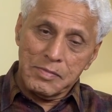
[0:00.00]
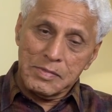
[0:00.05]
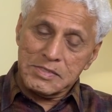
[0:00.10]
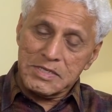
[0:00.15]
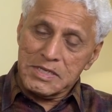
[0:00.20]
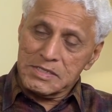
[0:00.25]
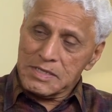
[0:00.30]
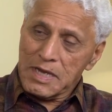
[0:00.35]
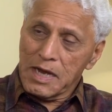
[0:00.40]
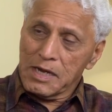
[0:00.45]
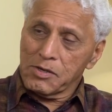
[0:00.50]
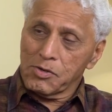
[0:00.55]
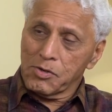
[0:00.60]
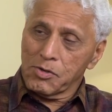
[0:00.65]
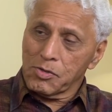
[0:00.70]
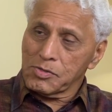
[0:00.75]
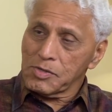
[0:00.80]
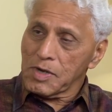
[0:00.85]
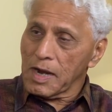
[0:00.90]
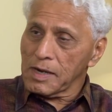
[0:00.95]
Since I had
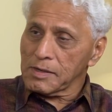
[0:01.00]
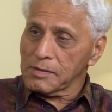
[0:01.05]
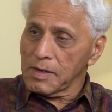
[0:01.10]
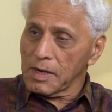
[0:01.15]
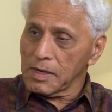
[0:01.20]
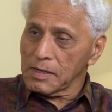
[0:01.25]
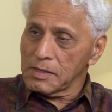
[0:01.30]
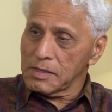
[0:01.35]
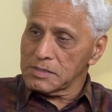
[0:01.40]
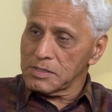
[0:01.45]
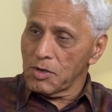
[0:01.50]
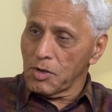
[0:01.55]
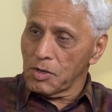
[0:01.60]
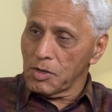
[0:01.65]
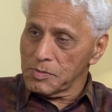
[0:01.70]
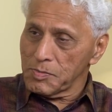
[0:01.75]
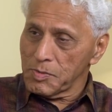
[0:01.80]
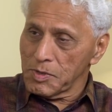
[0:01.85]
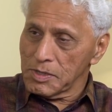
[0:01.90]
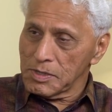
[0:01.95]
no track record as an
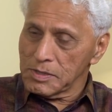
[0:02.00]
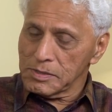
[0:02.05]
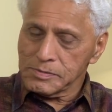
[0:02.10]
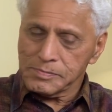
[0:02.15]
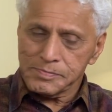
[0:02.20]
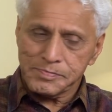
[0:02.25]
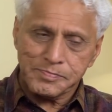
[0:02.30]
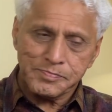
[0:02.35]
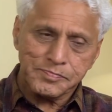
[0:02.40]
entrepreneur,